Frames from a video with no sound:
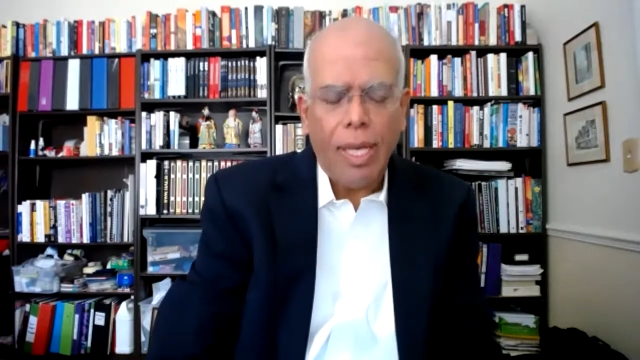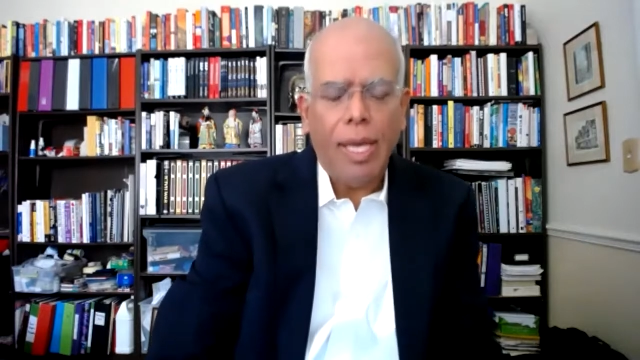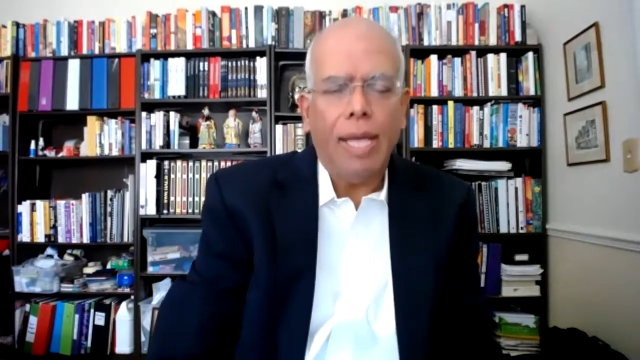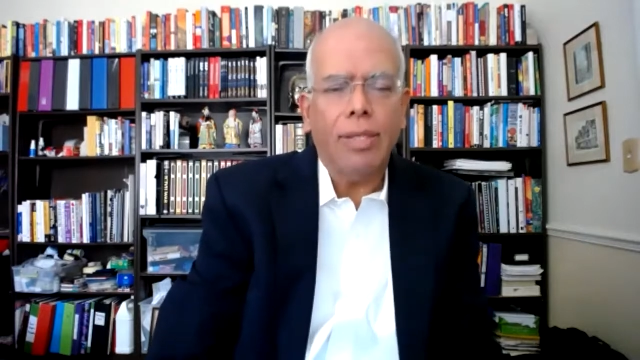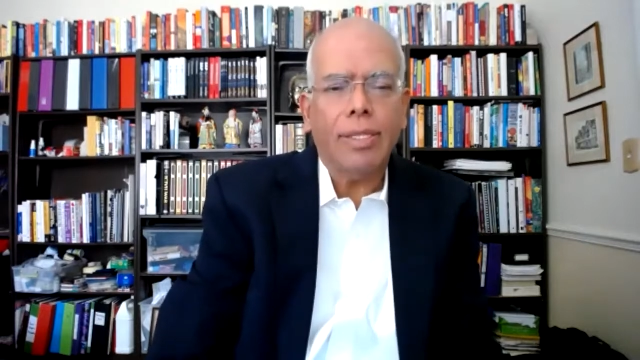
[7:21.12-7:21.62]

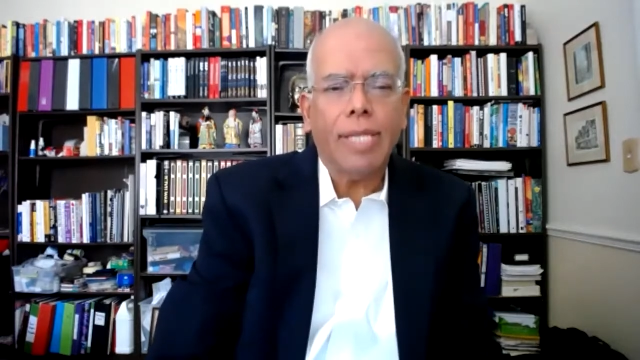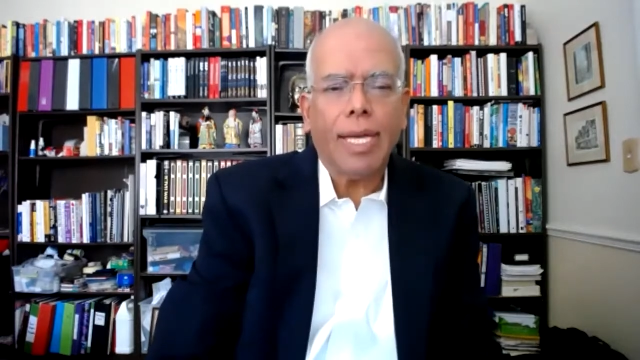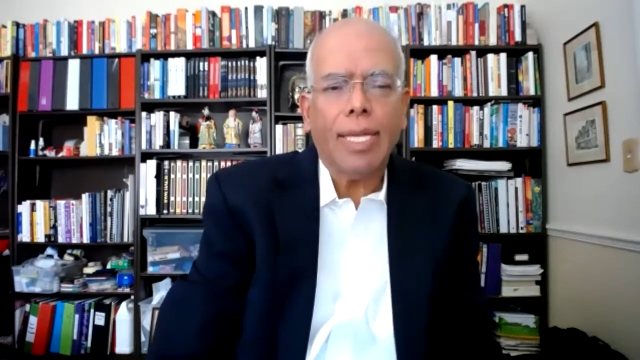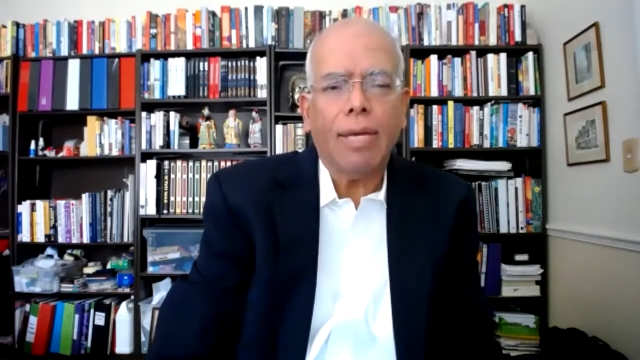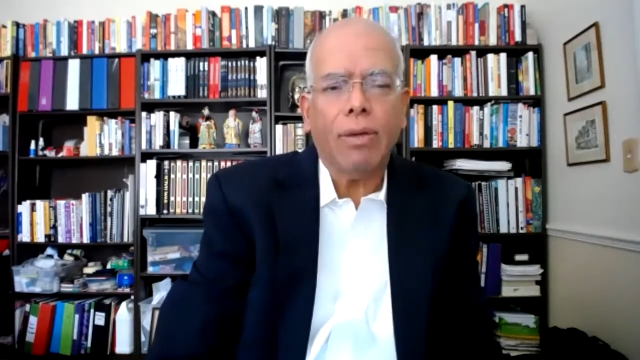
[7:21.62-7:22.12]
The
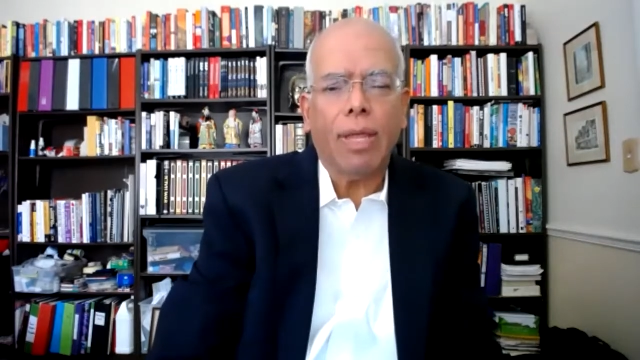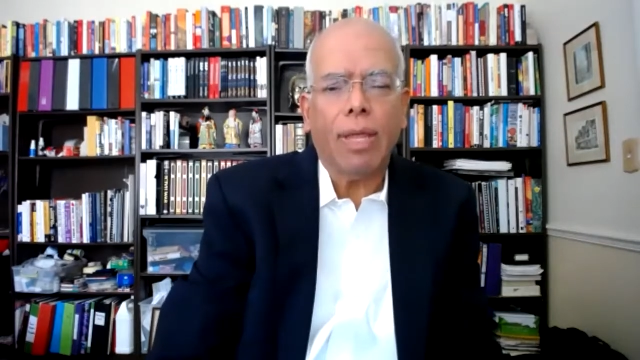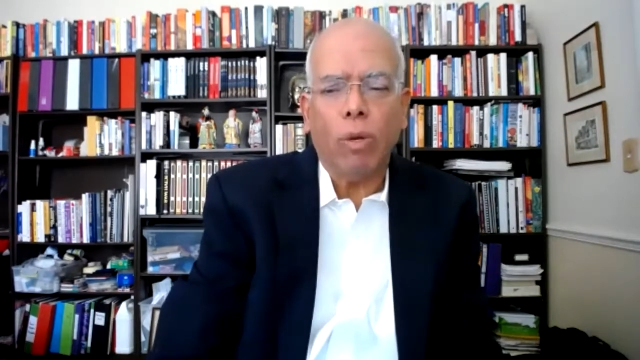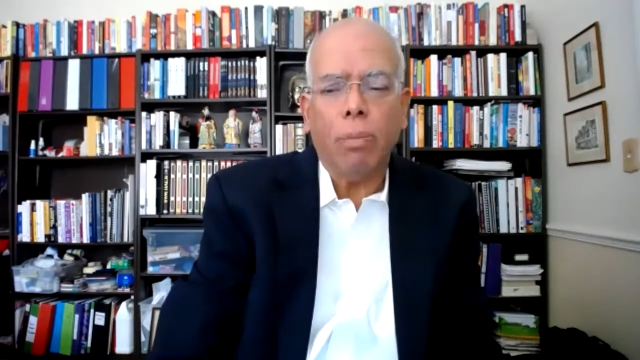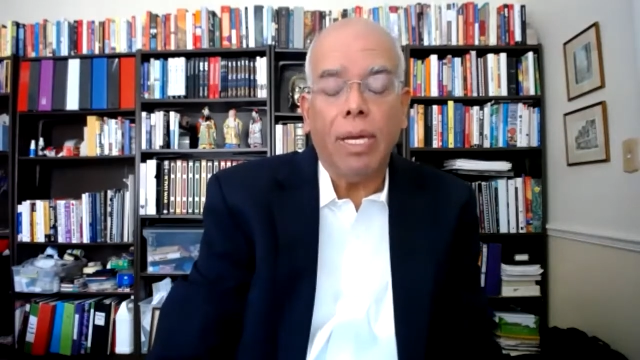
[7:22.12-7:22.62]
second thing
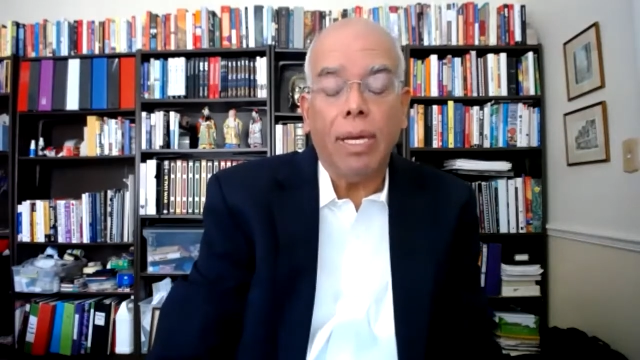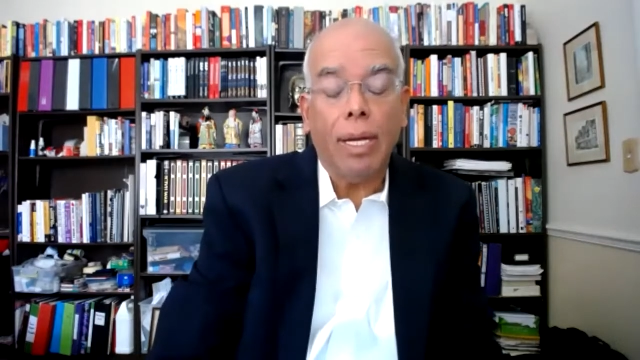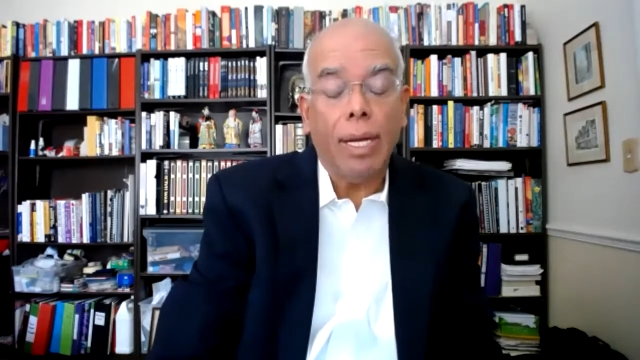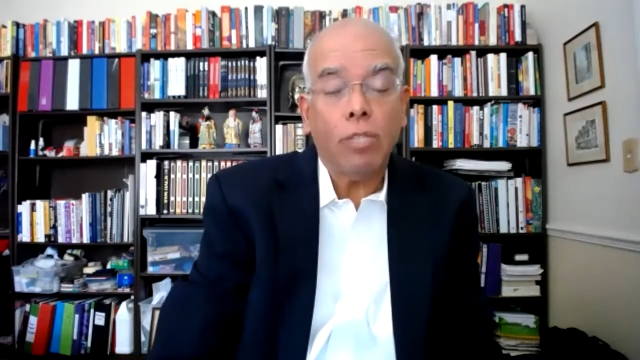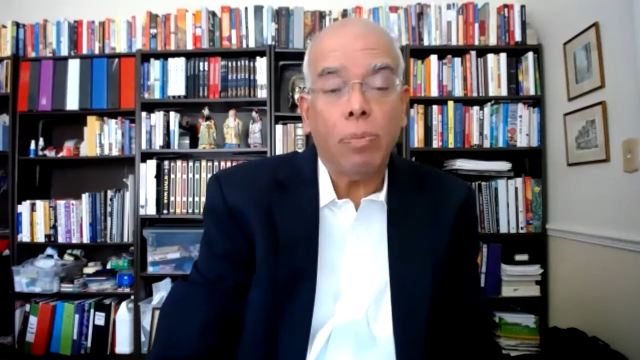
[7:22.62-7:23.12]
would be,
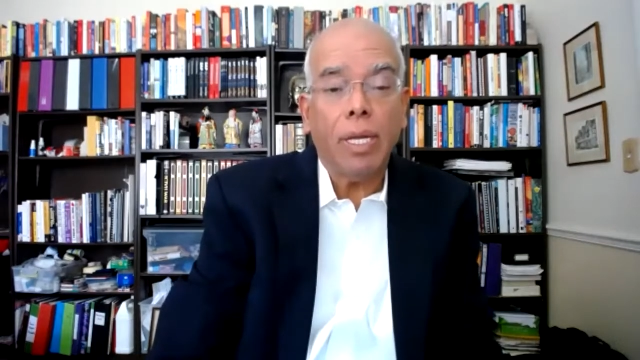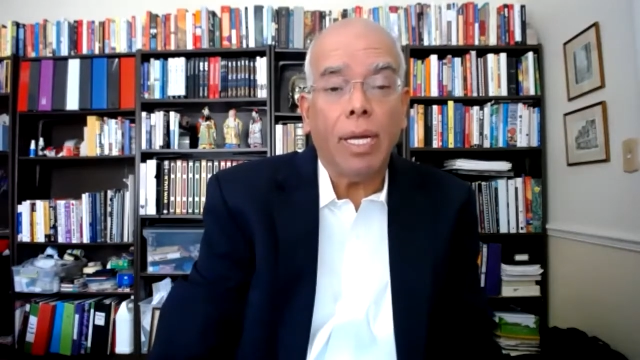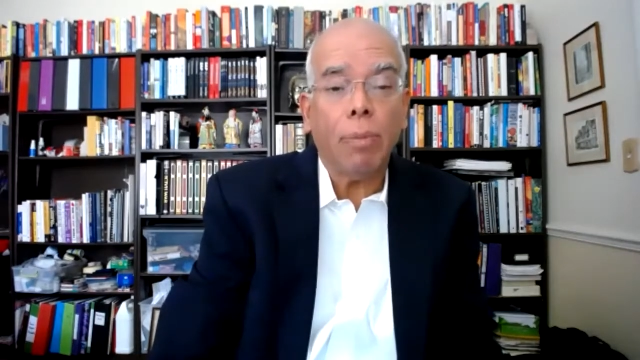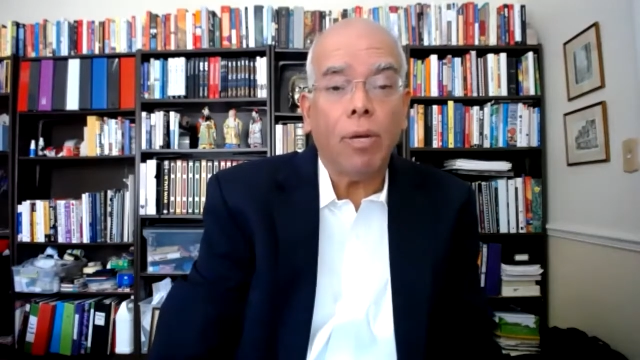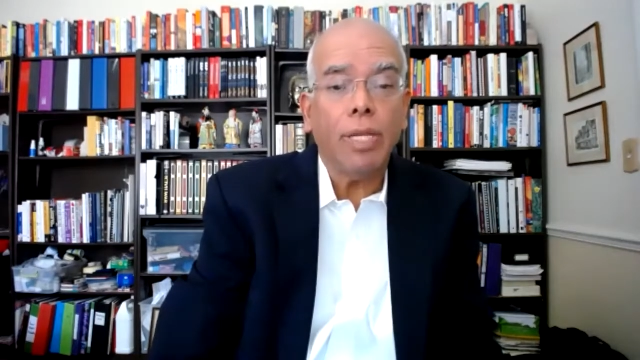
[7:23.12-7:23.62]
let's beat
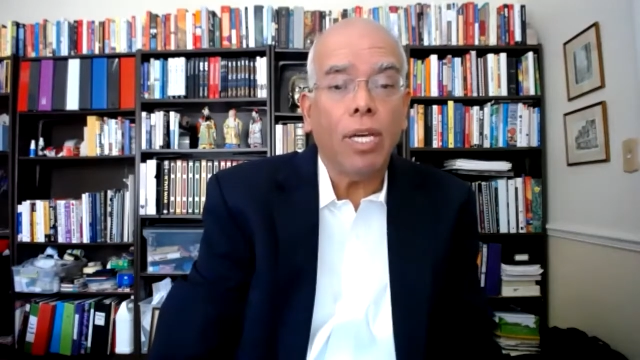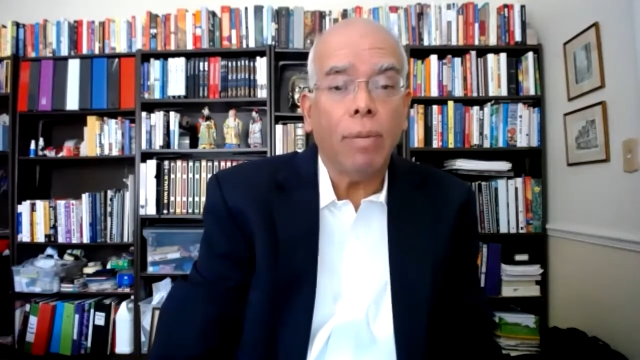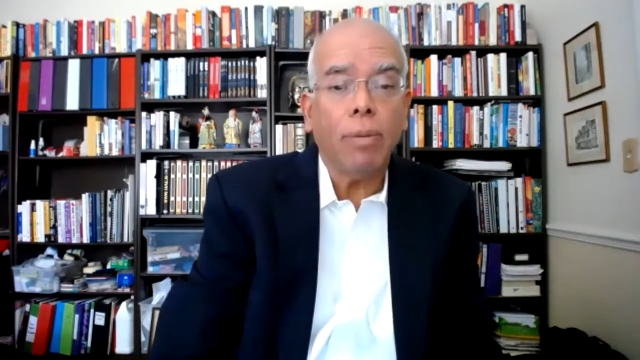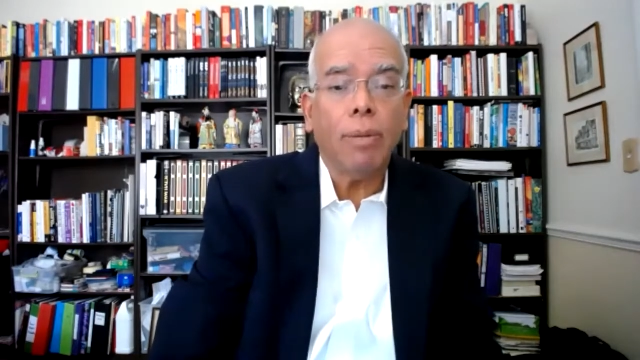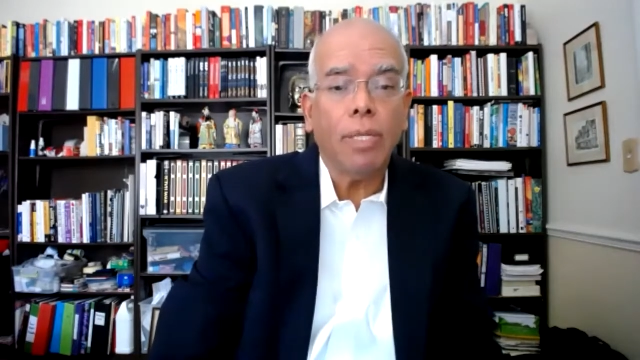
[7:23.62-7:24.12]
up on the
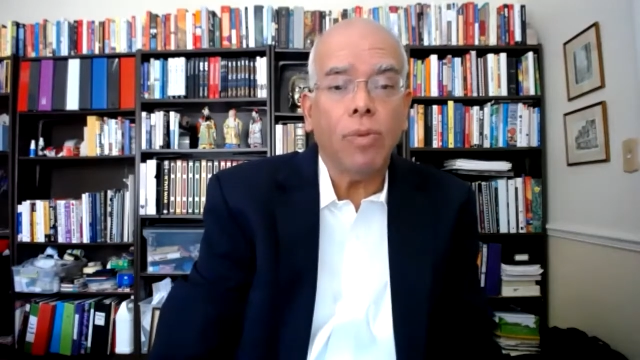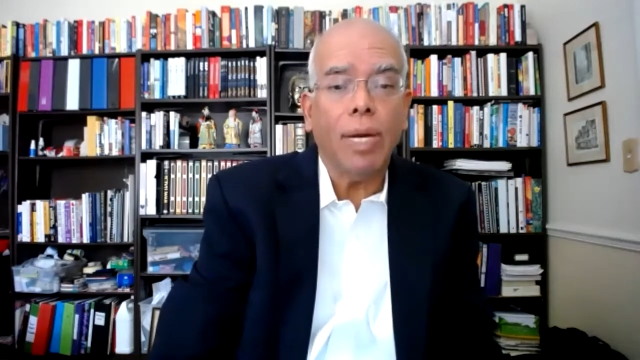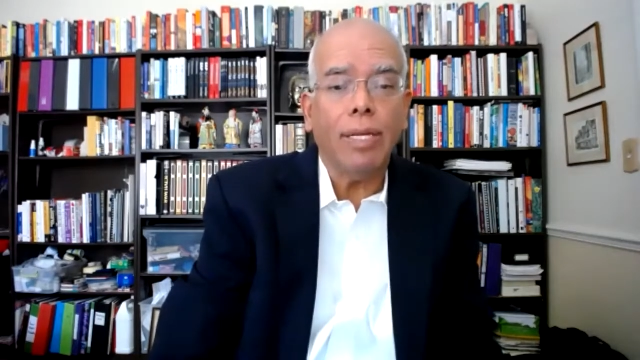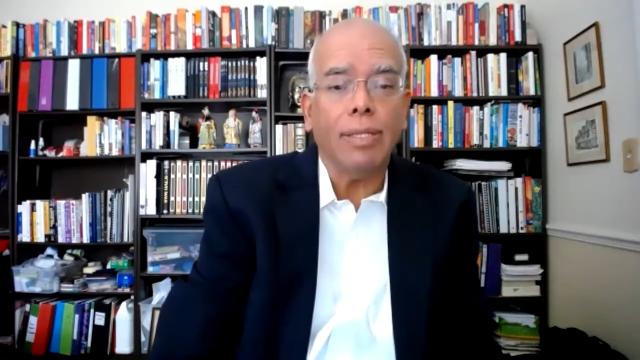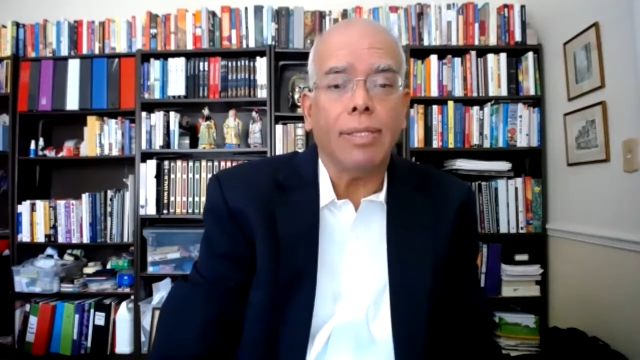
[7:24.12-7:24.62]
on-premise
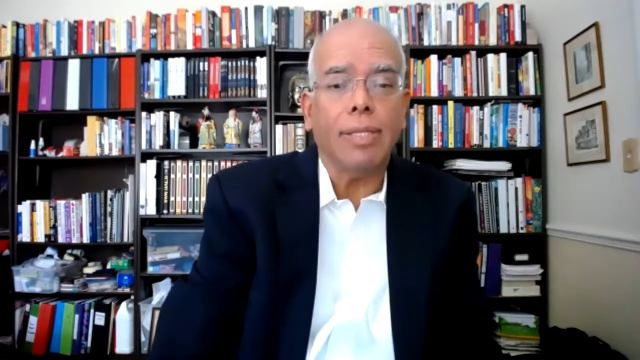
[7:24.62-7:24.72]
vendors.